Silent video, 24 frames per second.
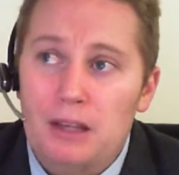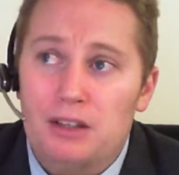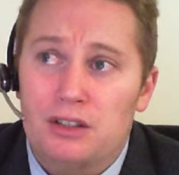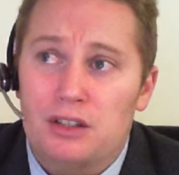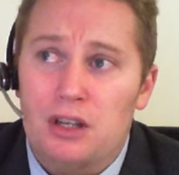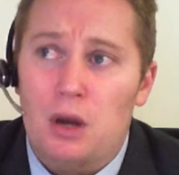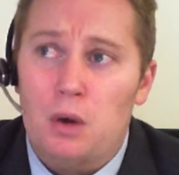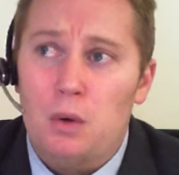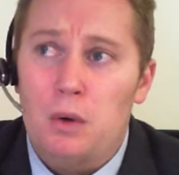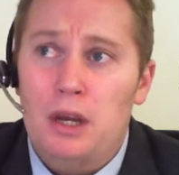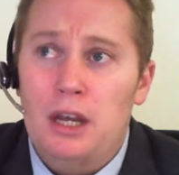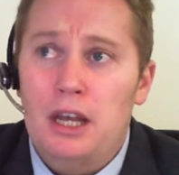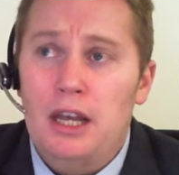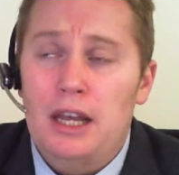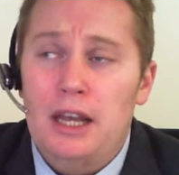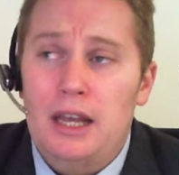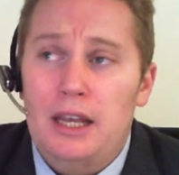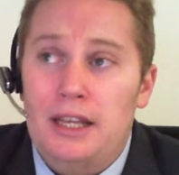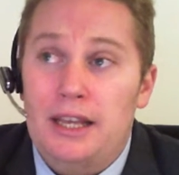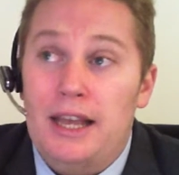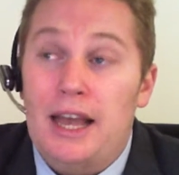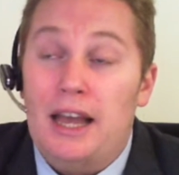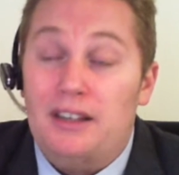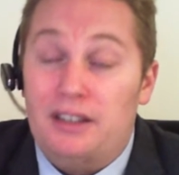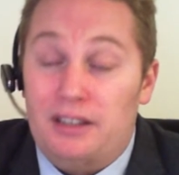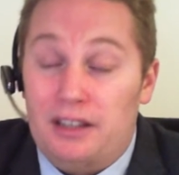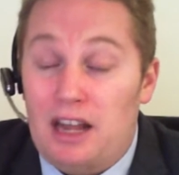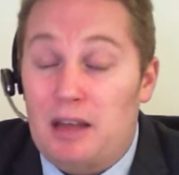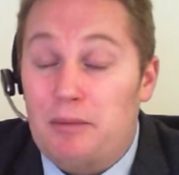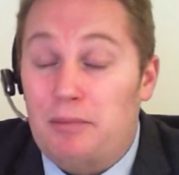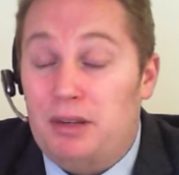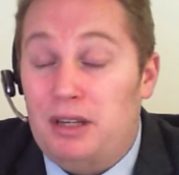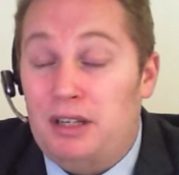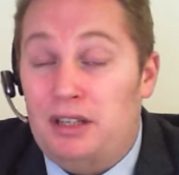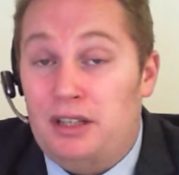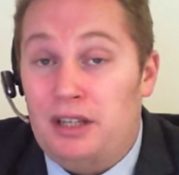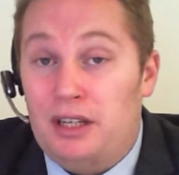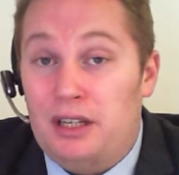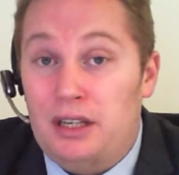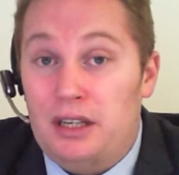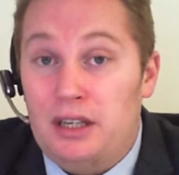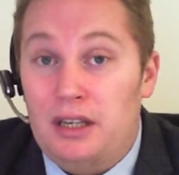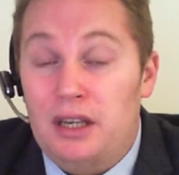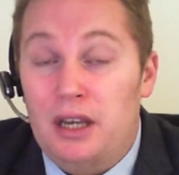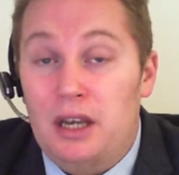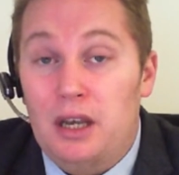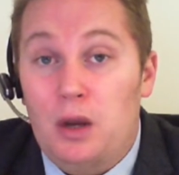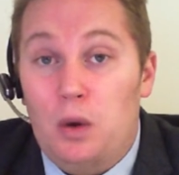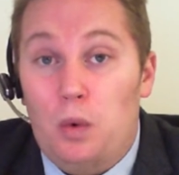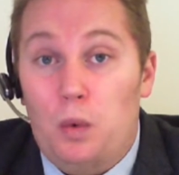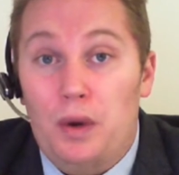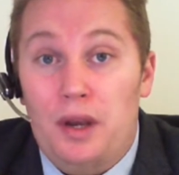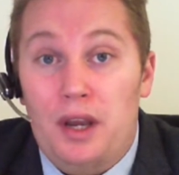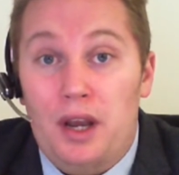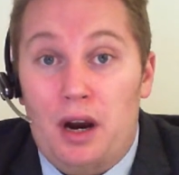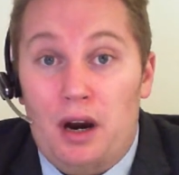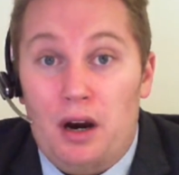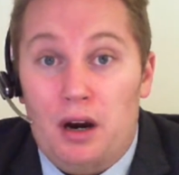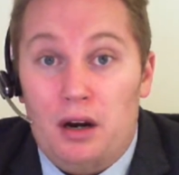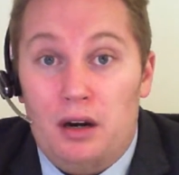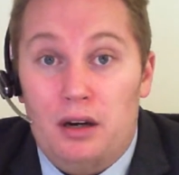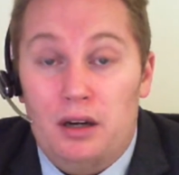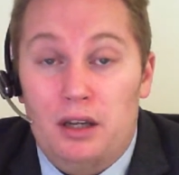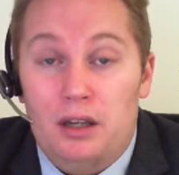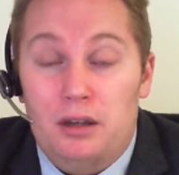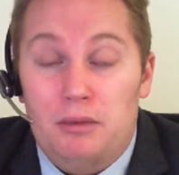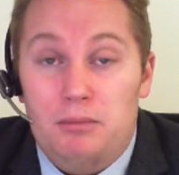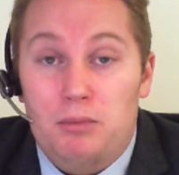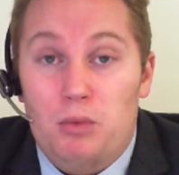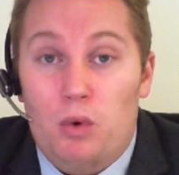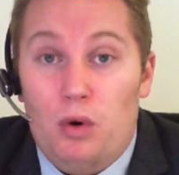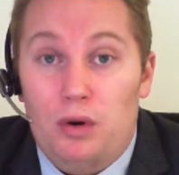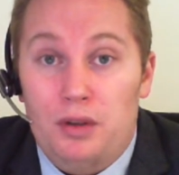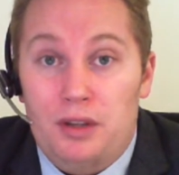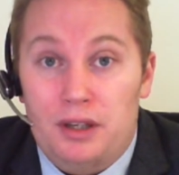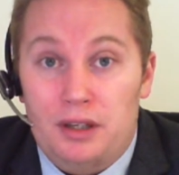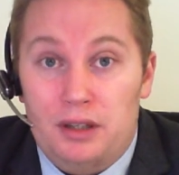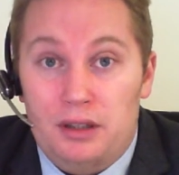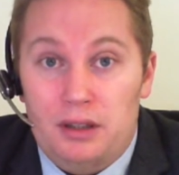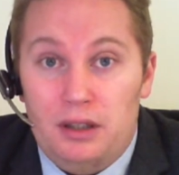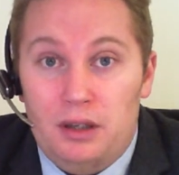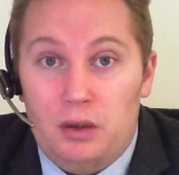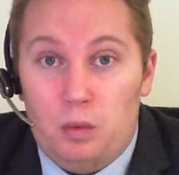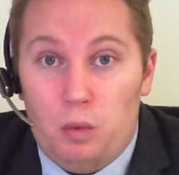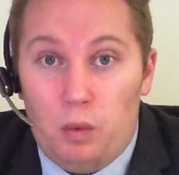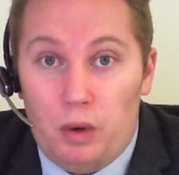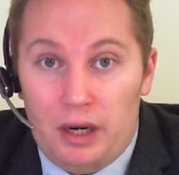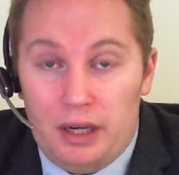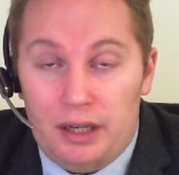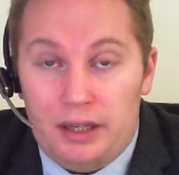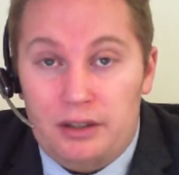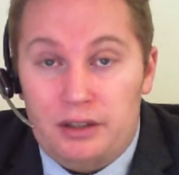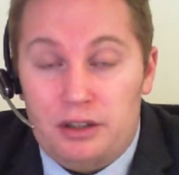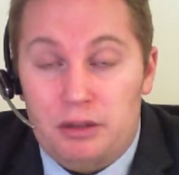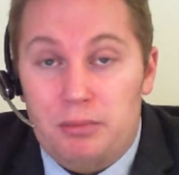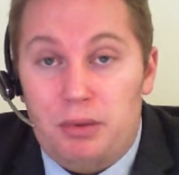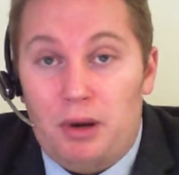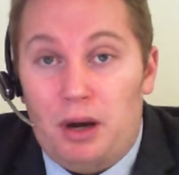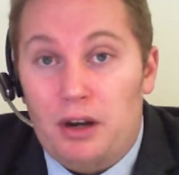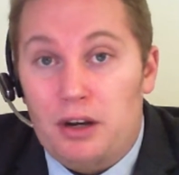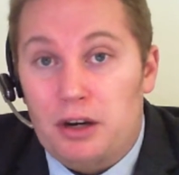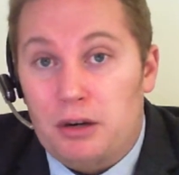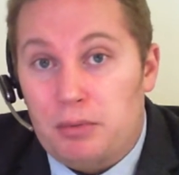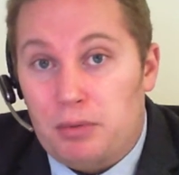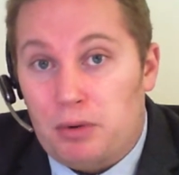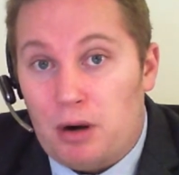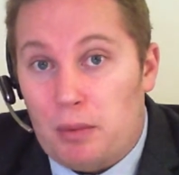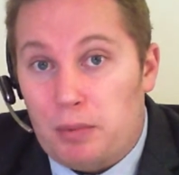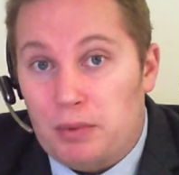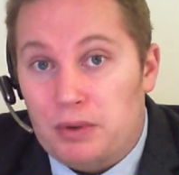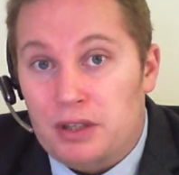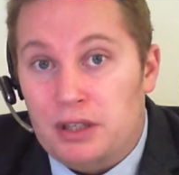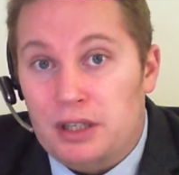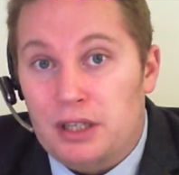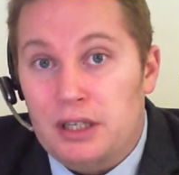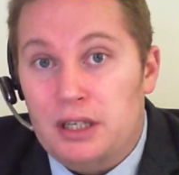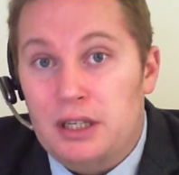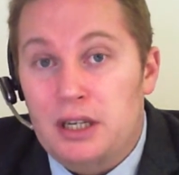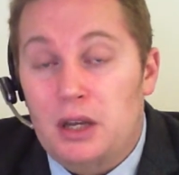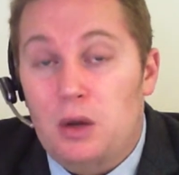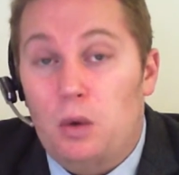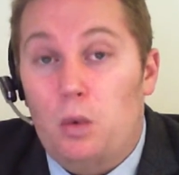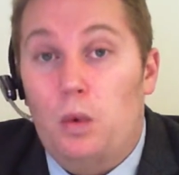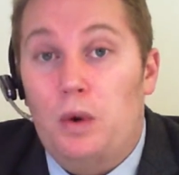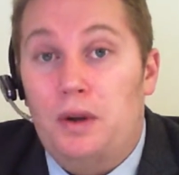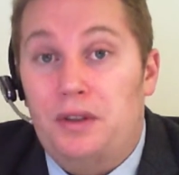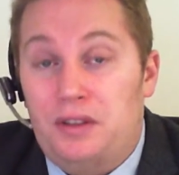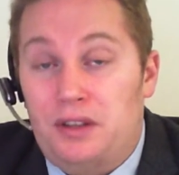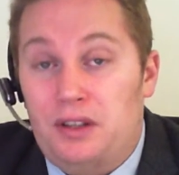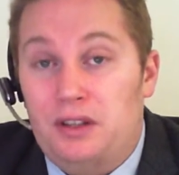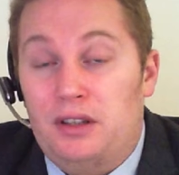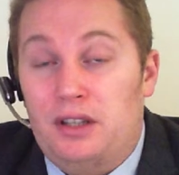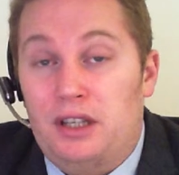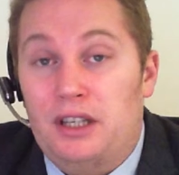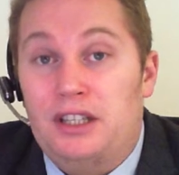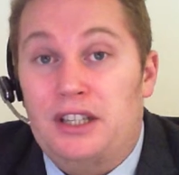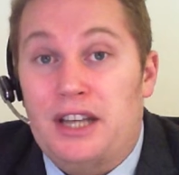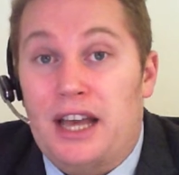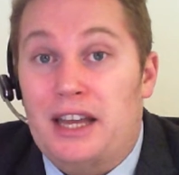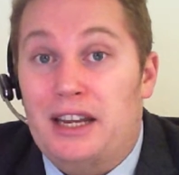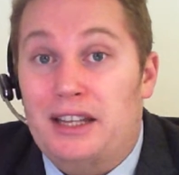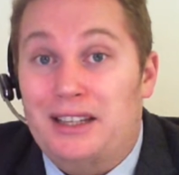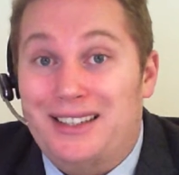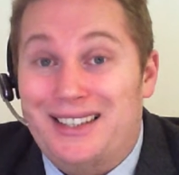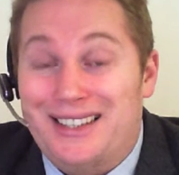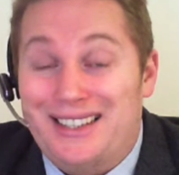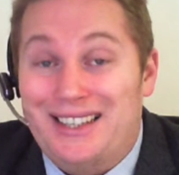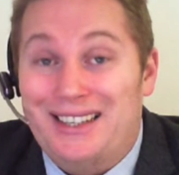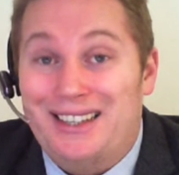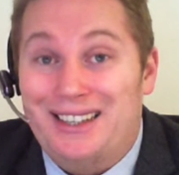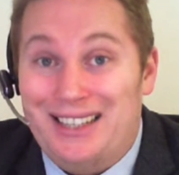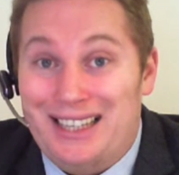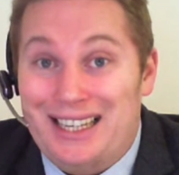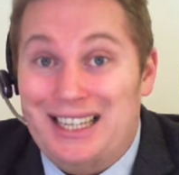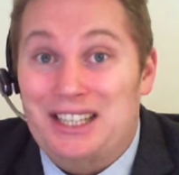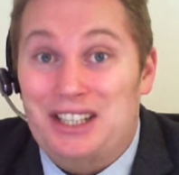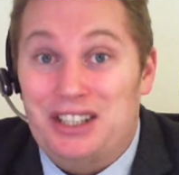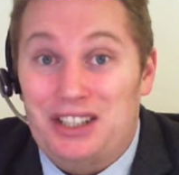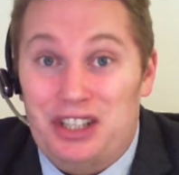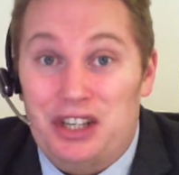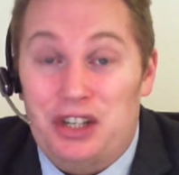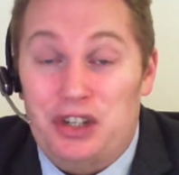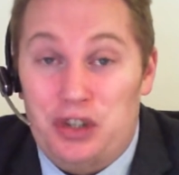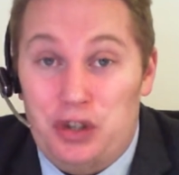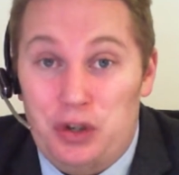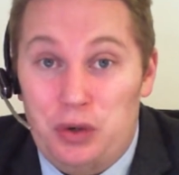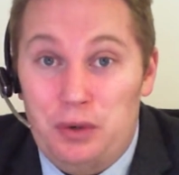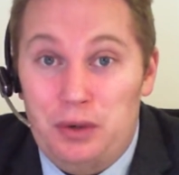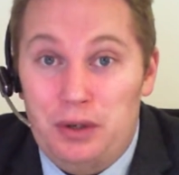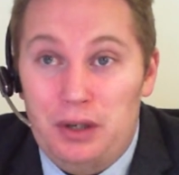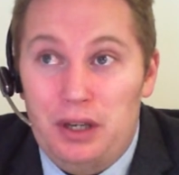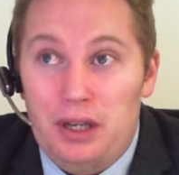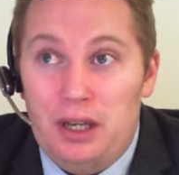So yes, at NPT we are more than willing to buy your property with the tenant still in situ.